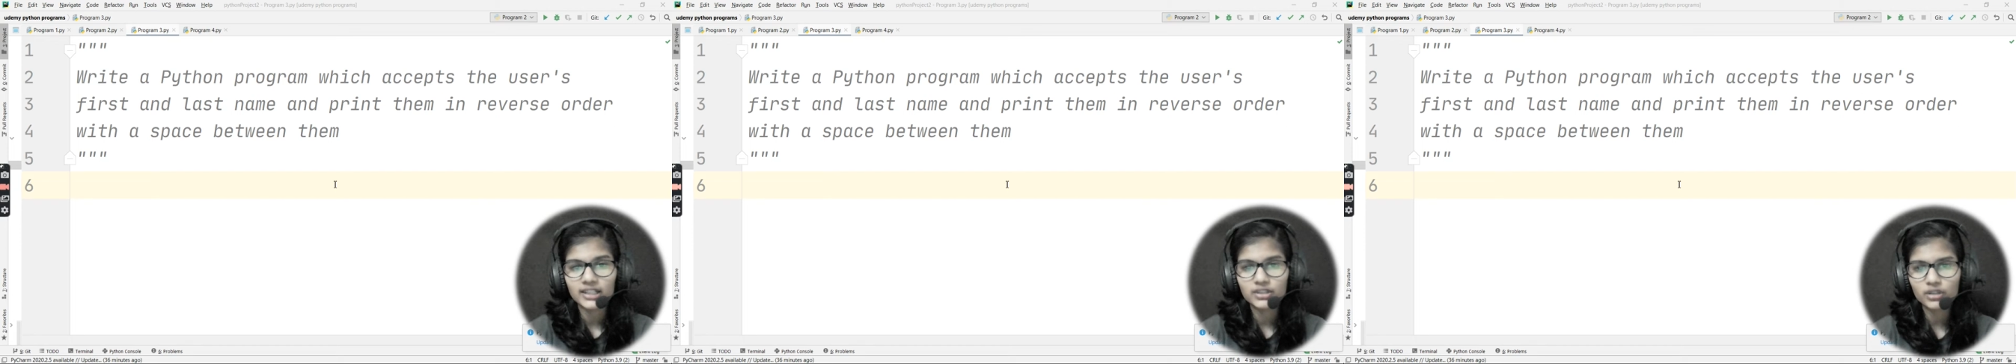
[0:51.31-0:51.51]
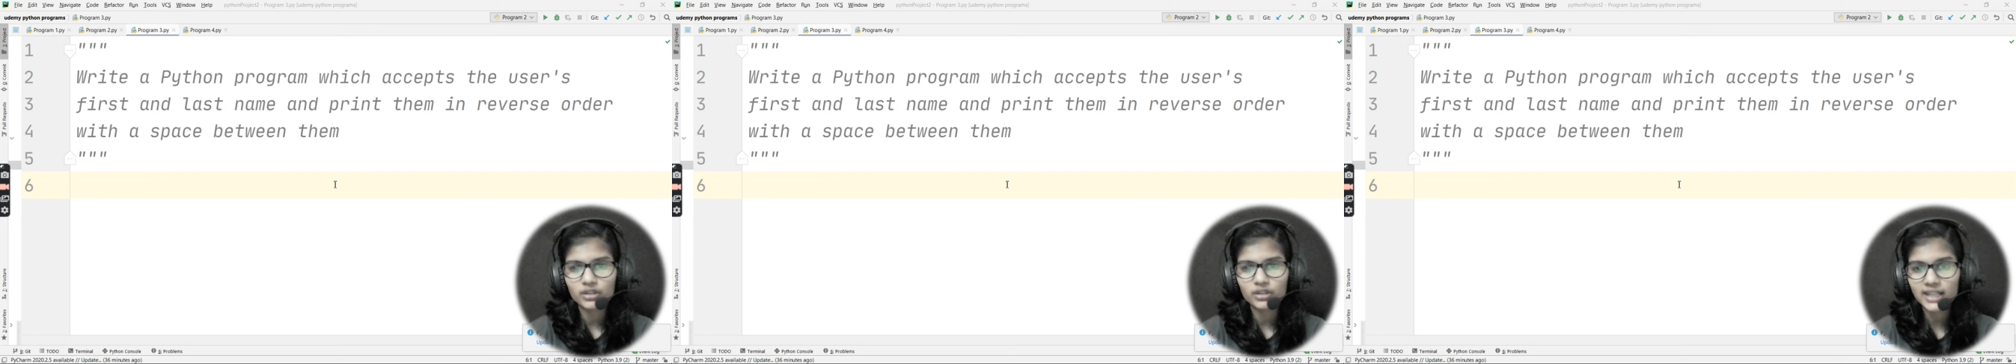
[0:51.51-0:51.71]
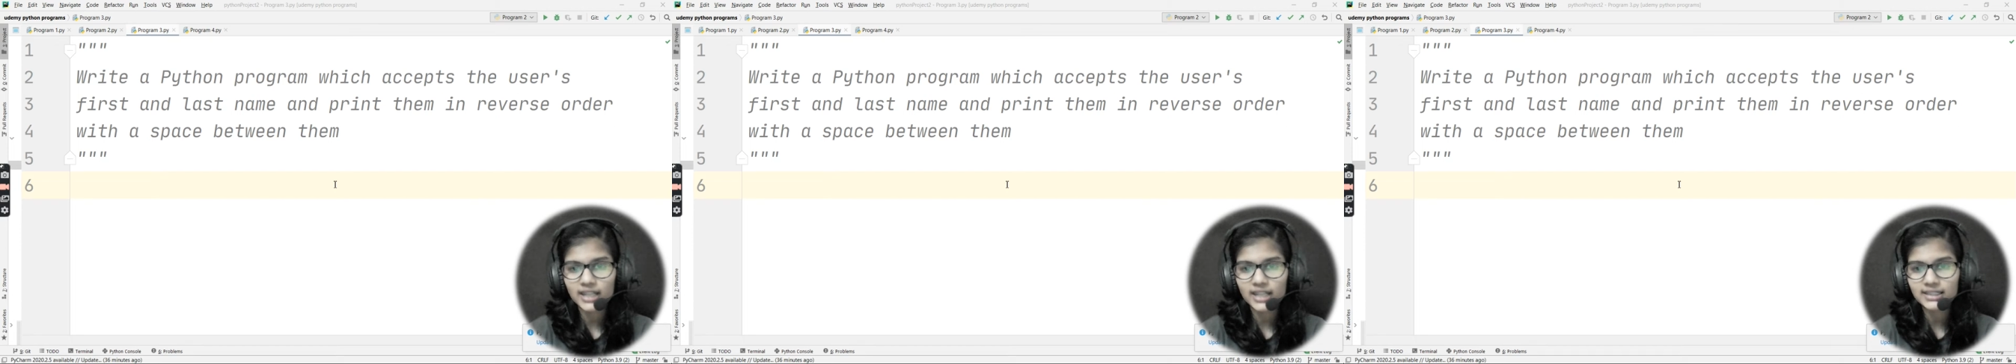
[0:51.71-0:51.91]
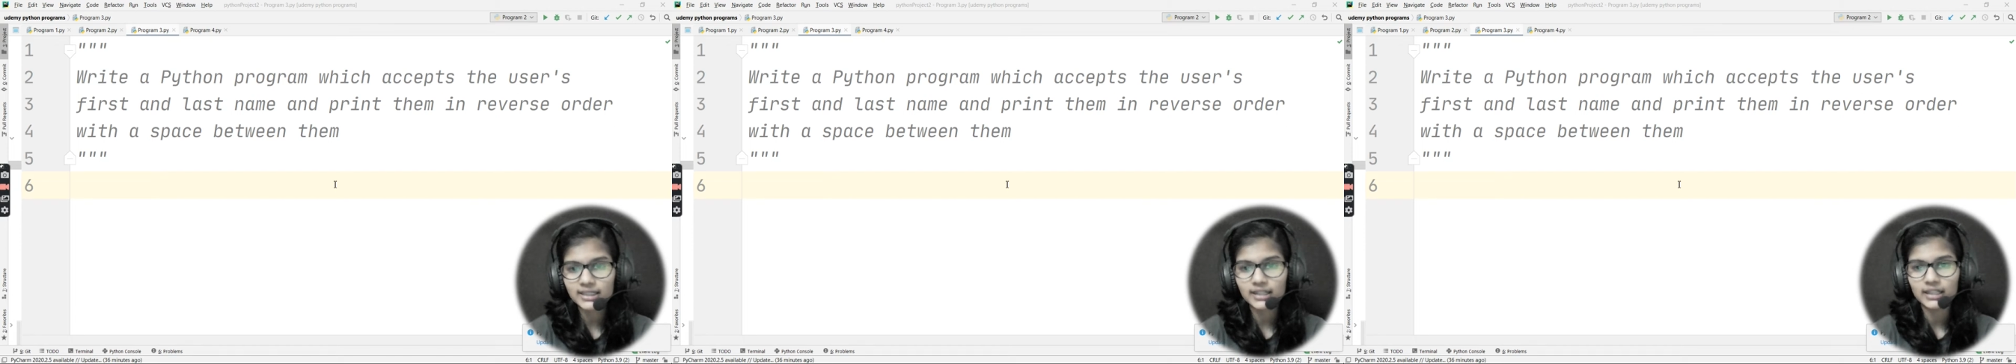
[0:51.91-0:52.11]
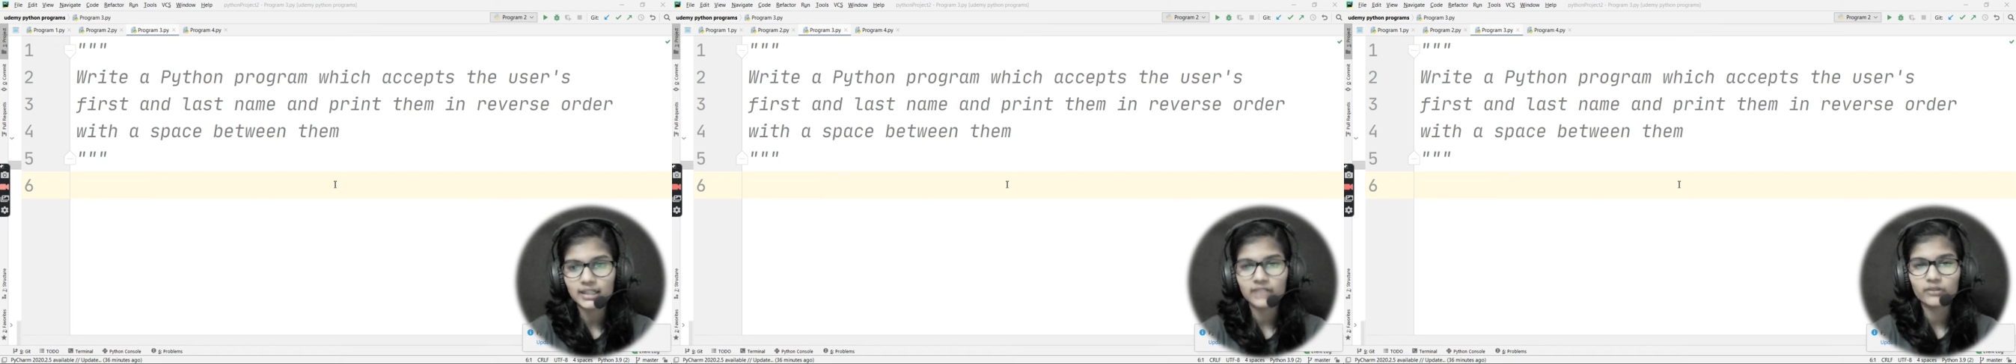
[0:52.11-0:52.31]
is your
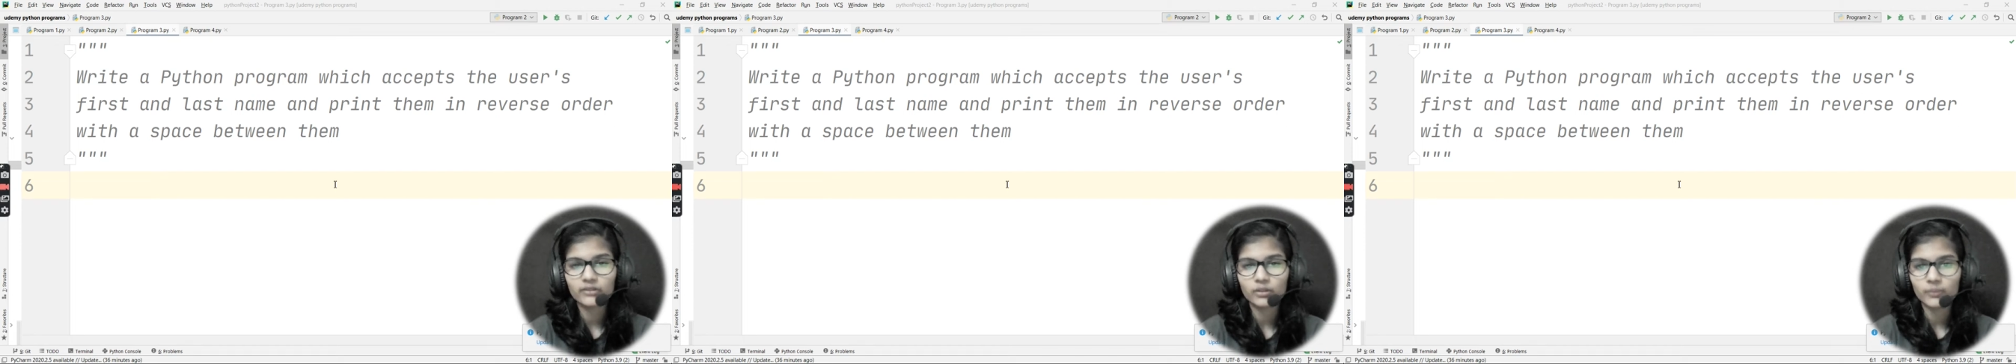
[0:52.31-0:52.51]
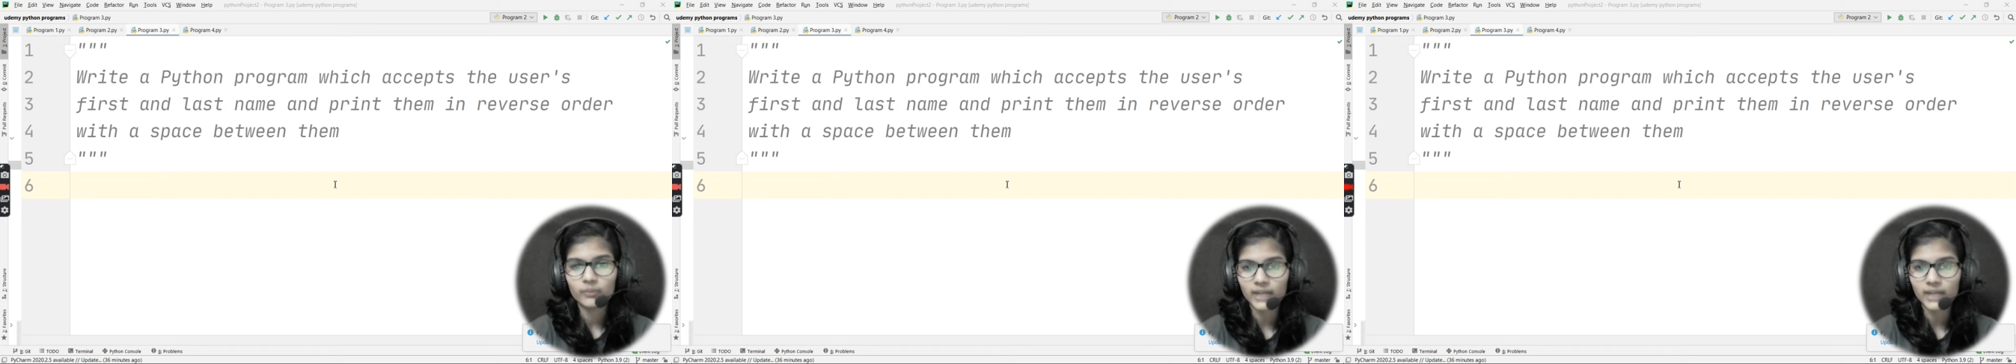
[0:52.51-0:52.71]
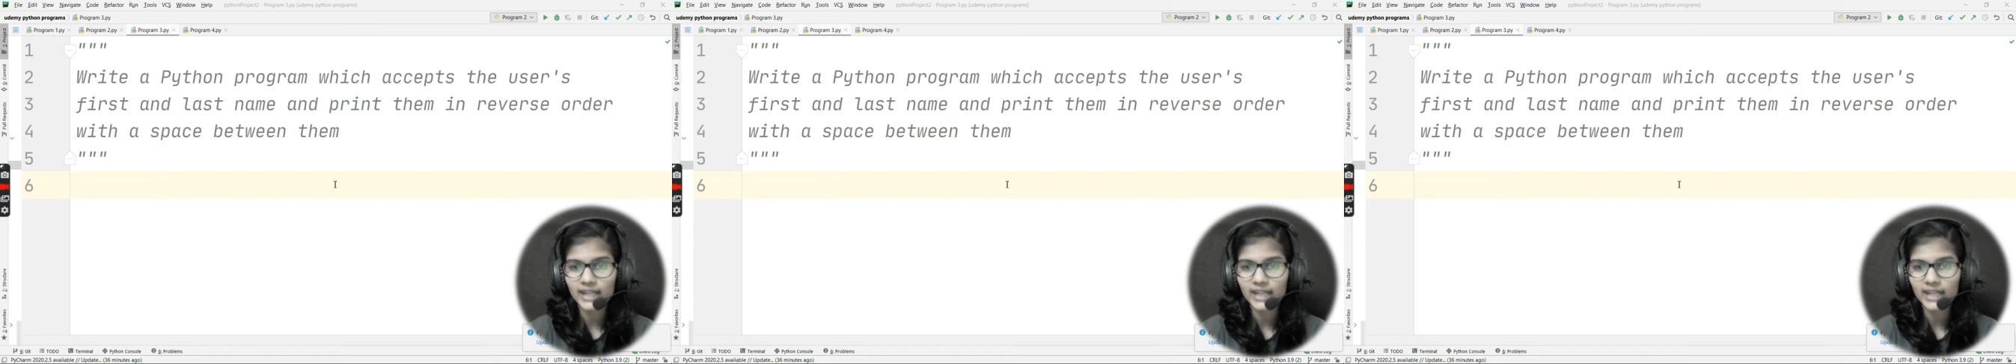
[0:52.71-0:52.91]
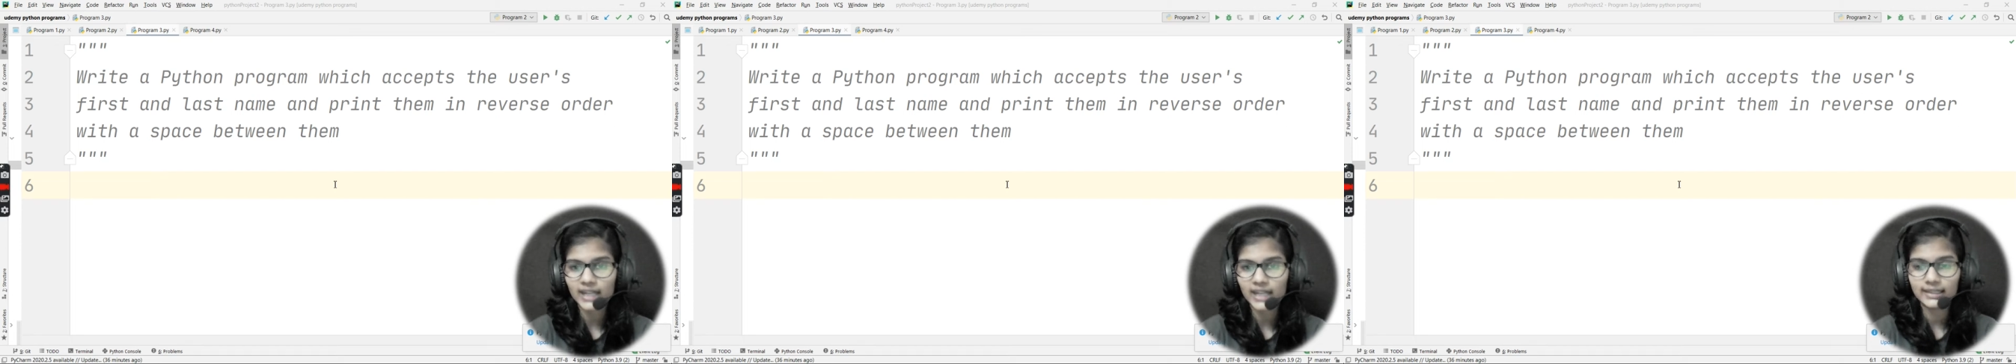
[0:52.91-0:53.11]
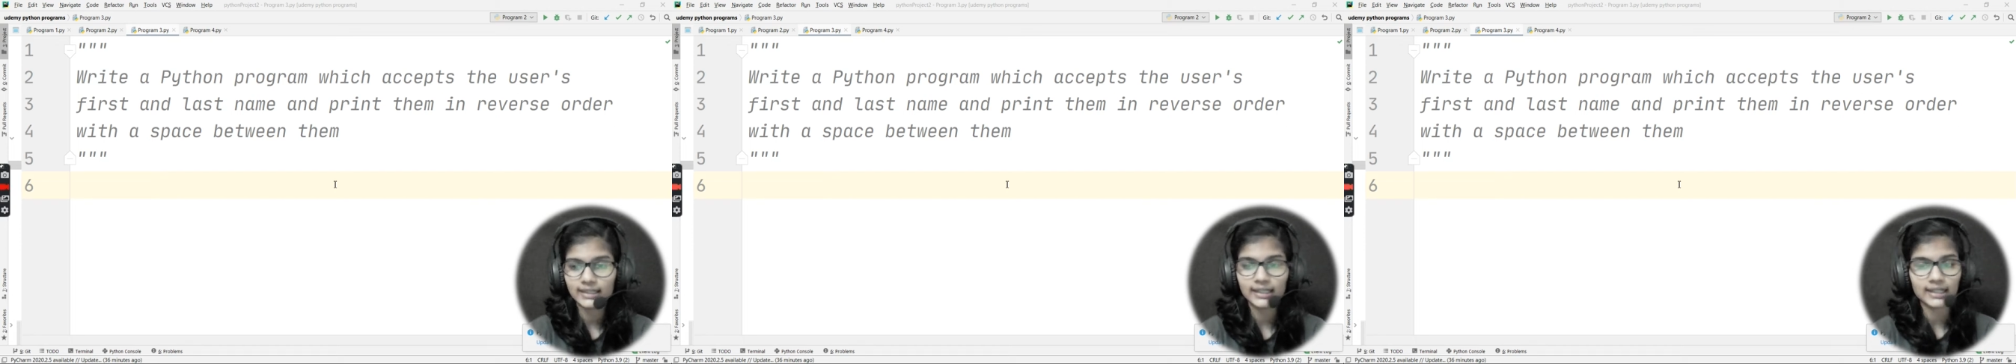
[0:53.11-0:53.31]
answer correct from my
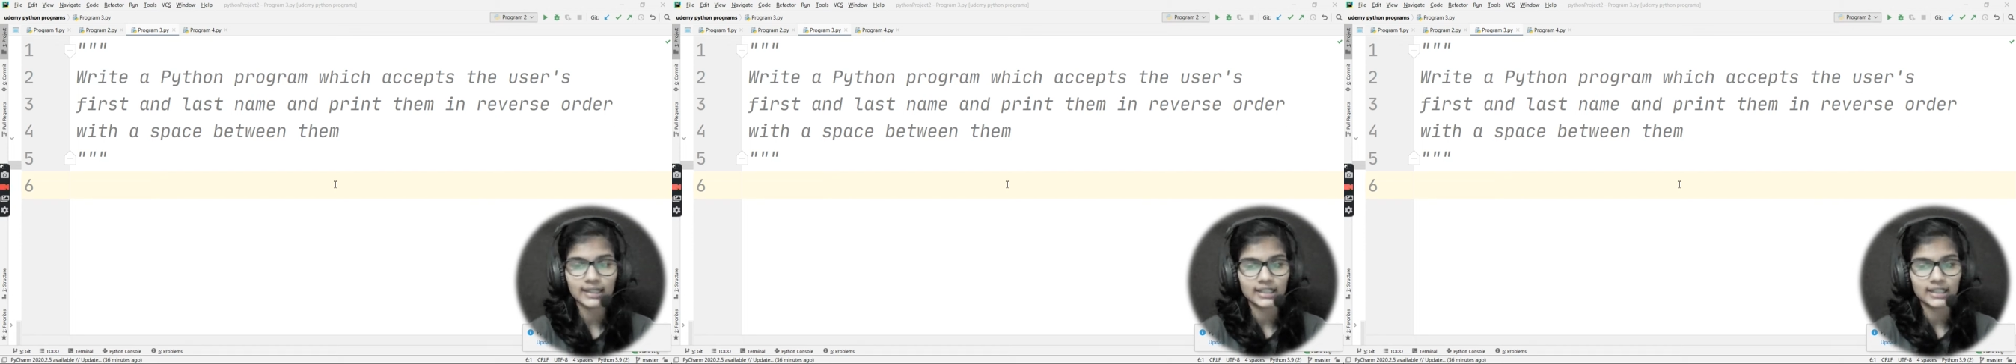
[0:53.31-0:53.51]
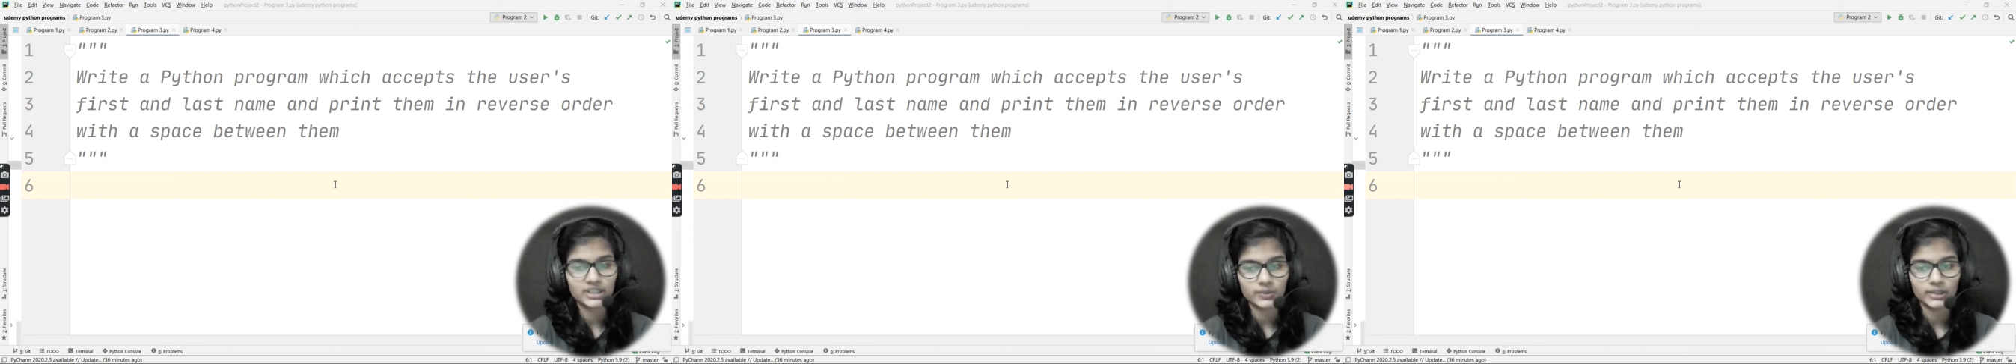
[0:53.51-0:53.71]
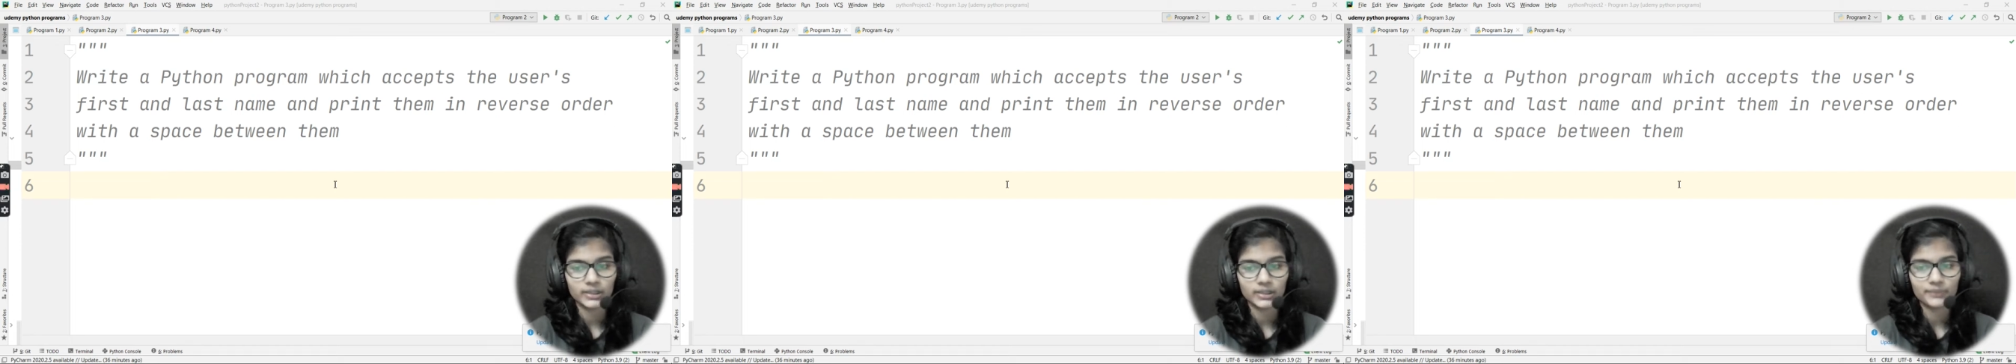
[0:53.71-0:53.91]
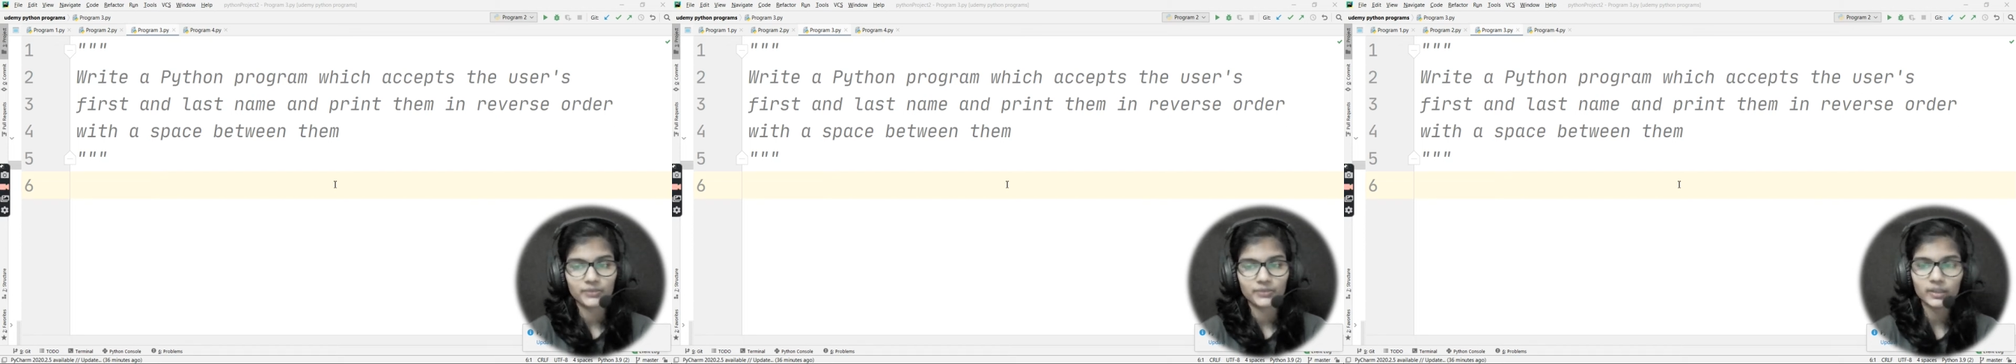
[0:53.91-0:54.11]
thinking as well.